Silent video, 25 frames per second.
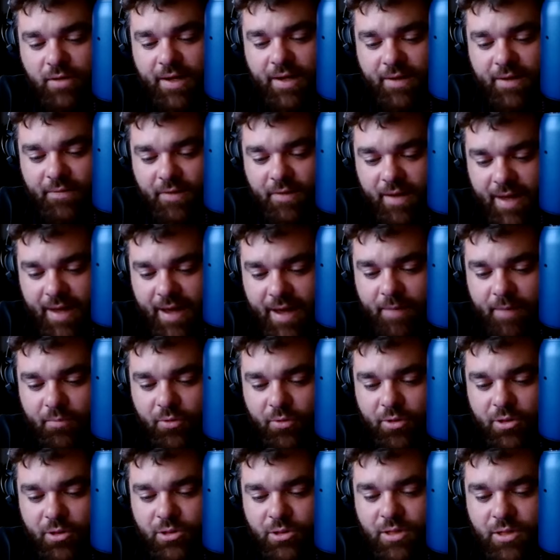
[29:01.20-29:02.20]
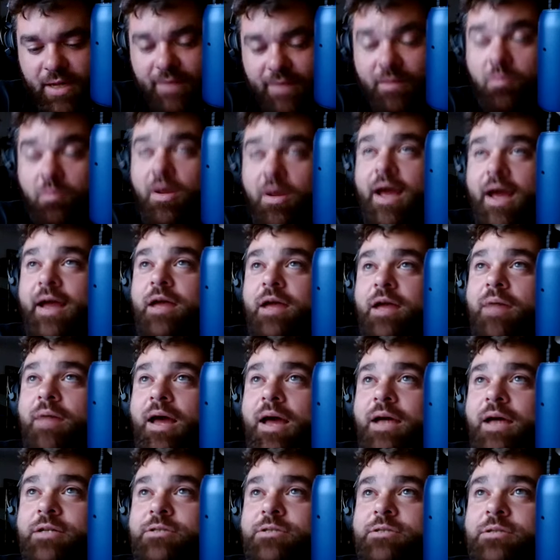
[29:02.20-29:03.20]
in the Gamblers and the Bracket
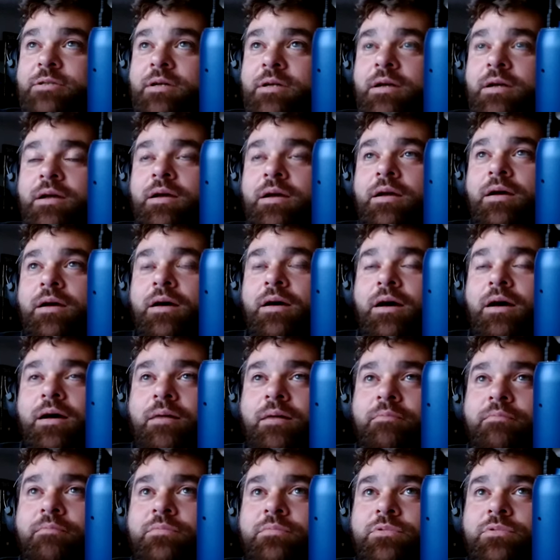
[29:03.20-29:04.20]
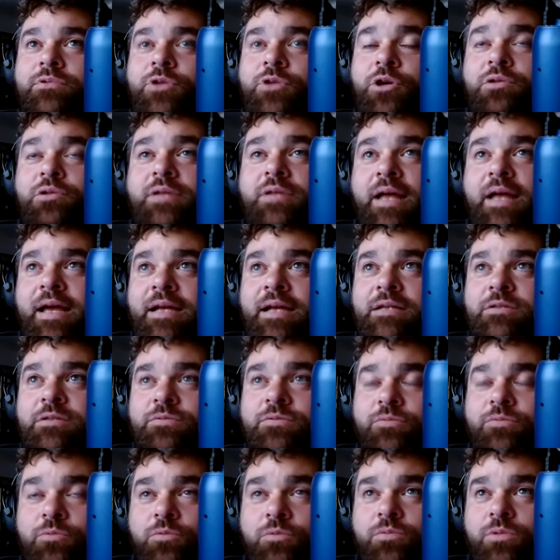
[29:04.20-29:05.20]
Bash. Two
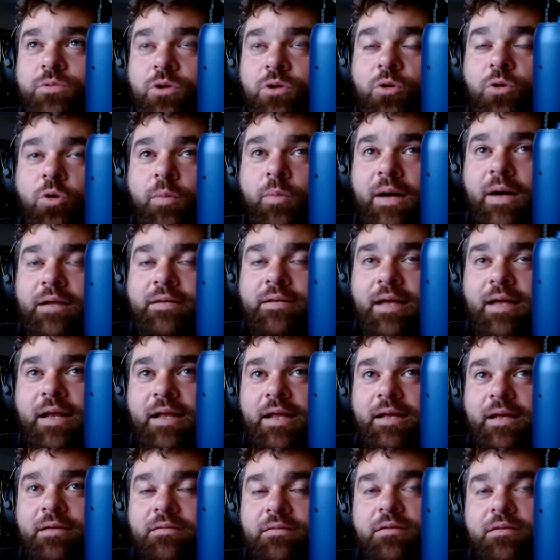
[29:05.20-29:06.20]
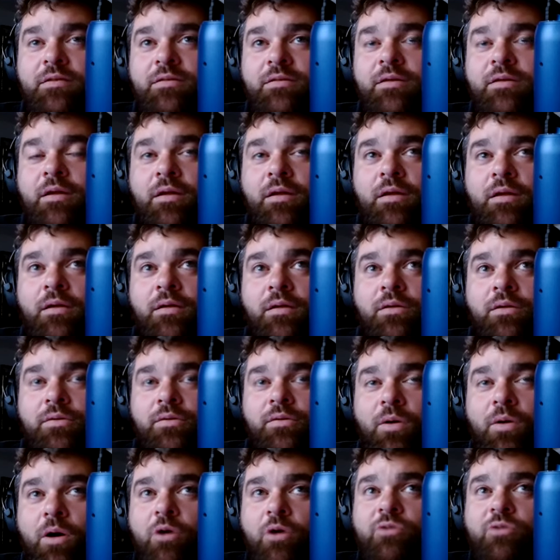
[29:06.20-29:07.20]
things cool about that is
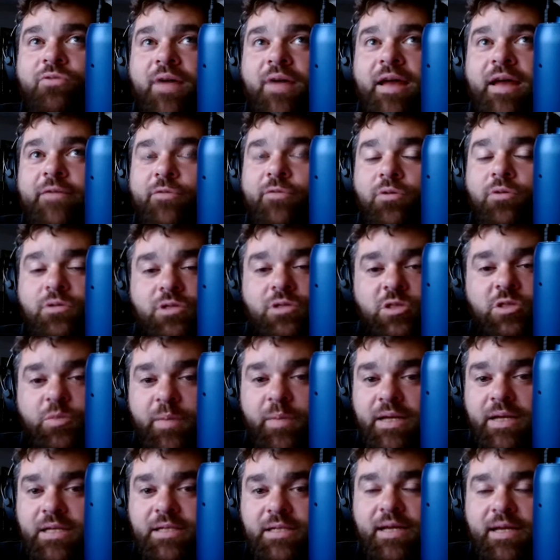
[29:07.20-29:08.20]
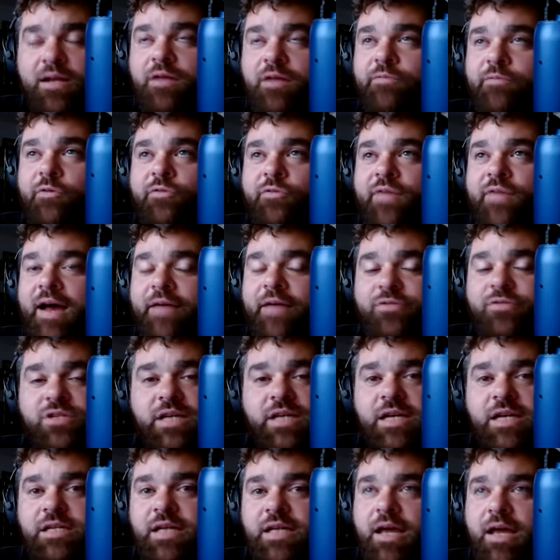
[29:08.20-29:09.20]
so Old Faithful just be set up for
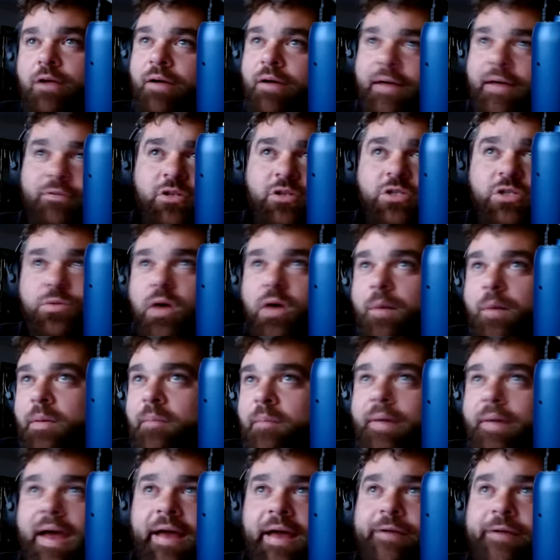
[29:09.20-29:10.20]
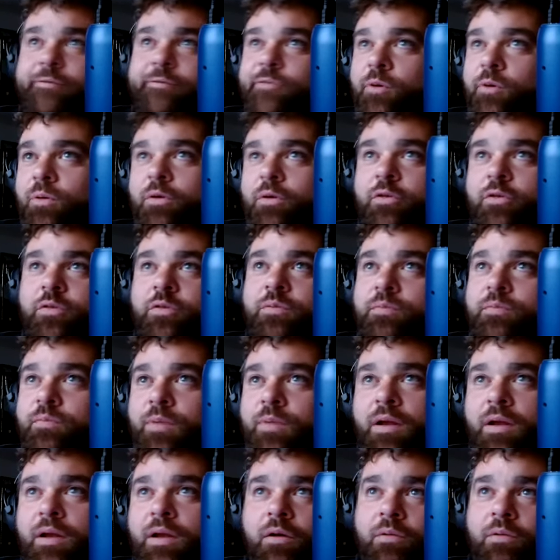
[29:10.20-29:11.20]
560. I don't have to swap it back and forth,
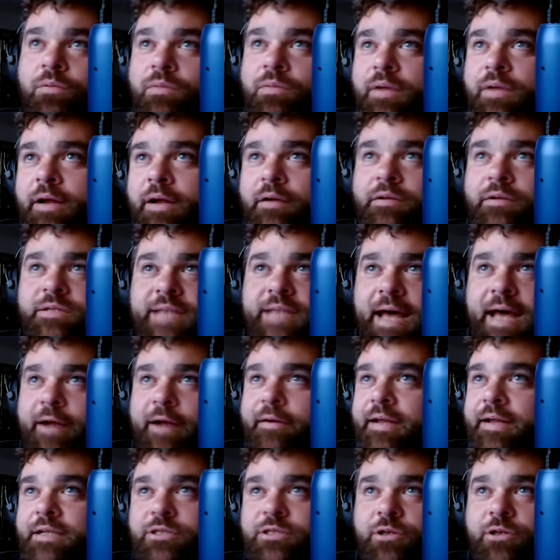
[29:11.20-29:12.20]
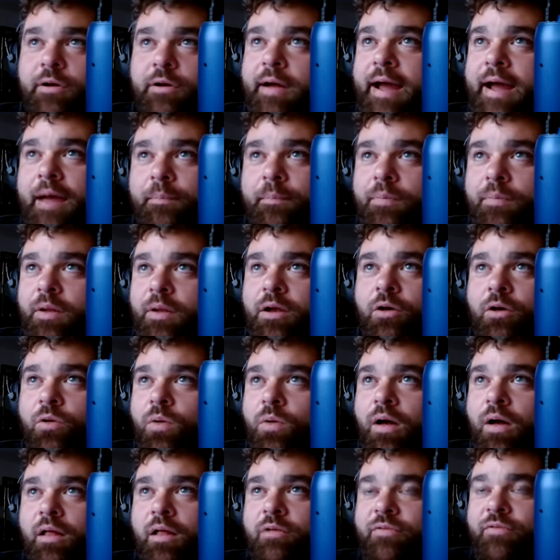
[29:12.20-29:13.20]
you know, during Saturday's crap, you know,
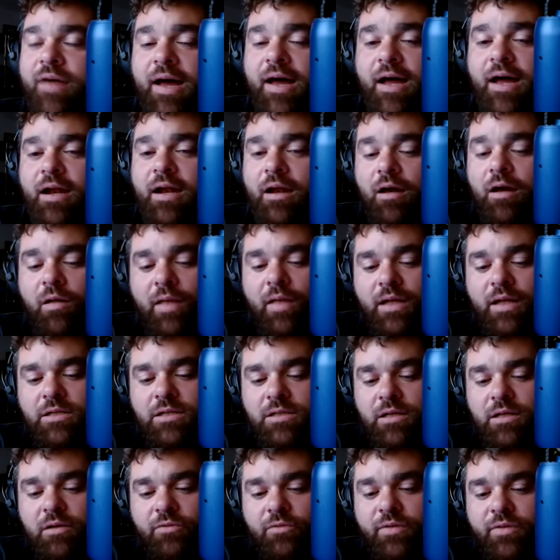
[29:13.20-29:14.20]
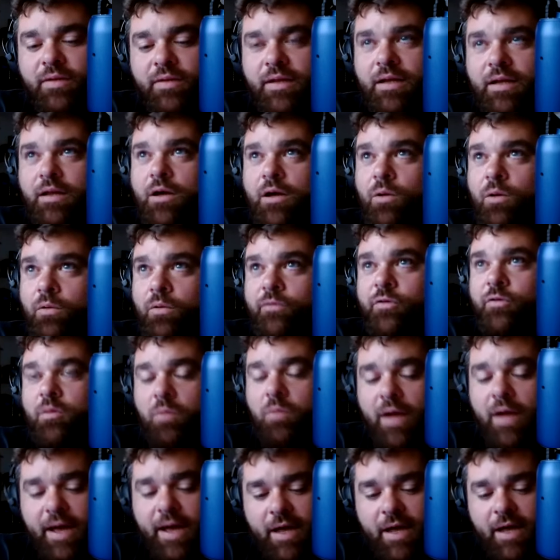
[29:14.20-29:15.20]
qualifying and all that stuff, and then going for the
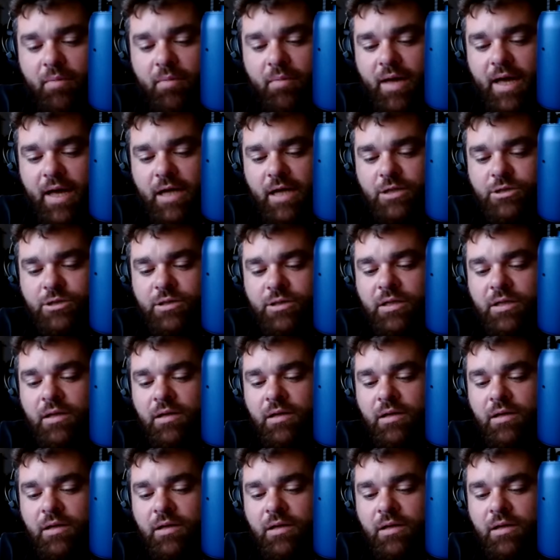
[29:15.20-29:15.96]
Bracket Bash.